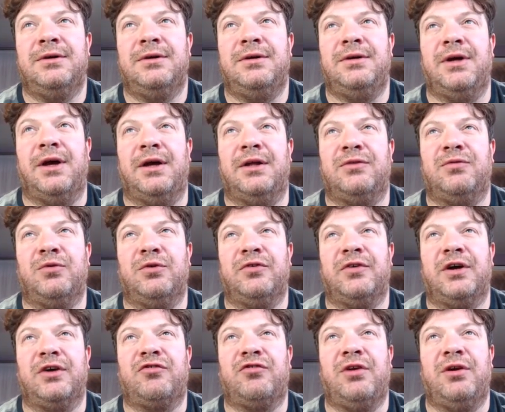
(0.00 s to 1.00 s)
Yeah, it was
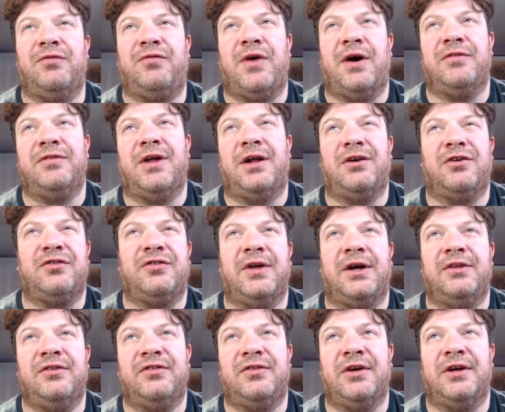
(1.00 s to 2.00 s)
actually
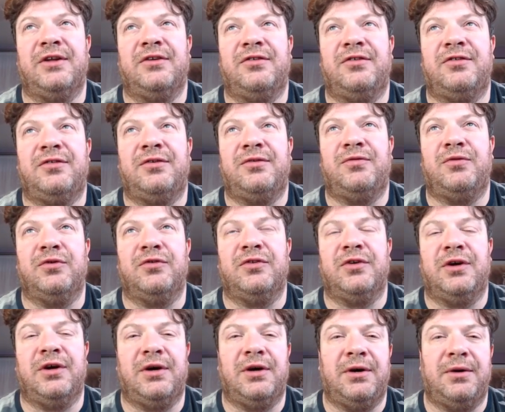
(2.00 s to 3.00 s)
$5.09 for
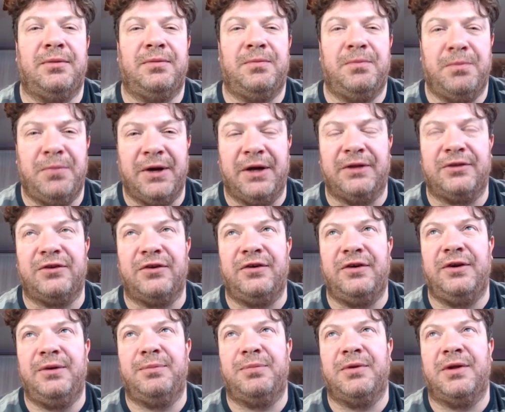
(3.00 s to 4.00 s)
the
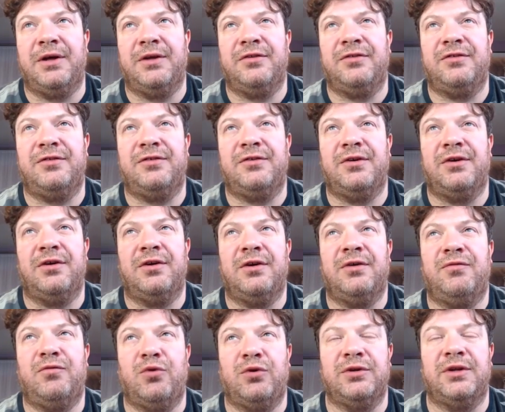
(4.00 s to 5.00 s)
battery plus
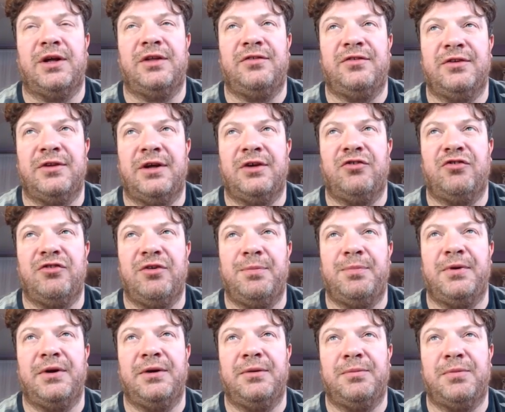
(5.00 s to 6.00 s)
4.99
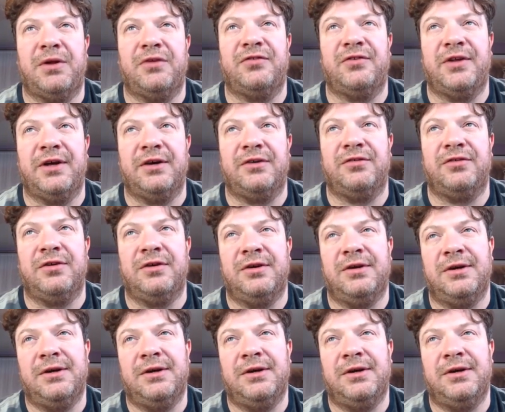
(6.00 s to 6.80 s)
shipping plus tax.